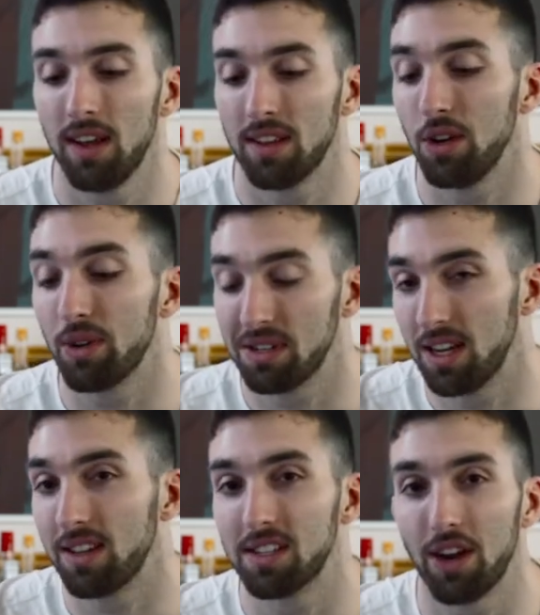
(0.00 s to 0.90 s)
then you can
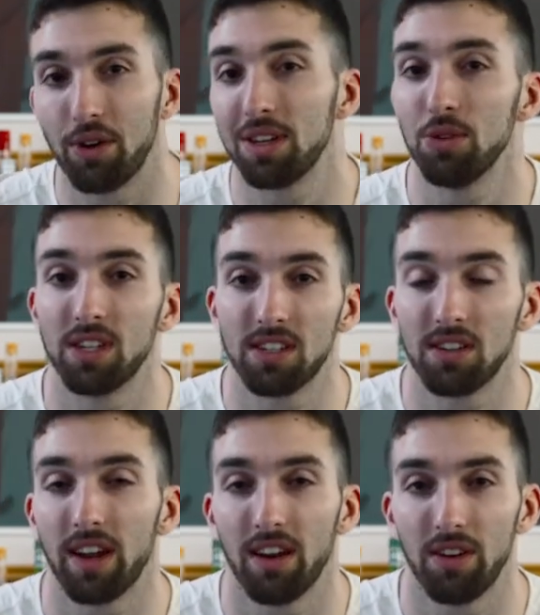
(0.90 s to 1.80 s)
take this out and use it as
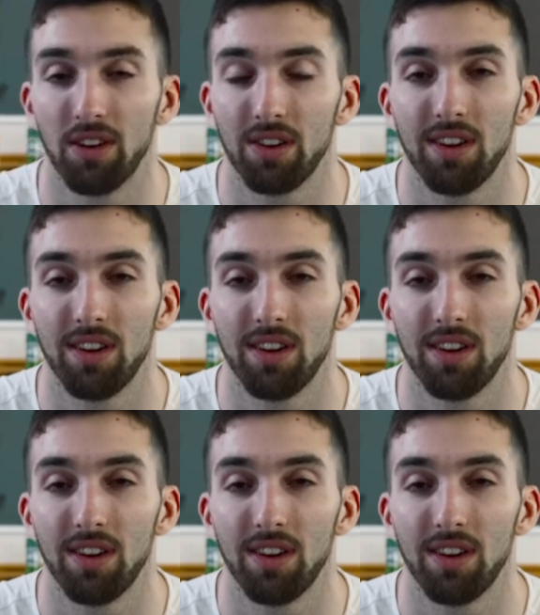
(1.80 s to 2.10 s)
your carry-on.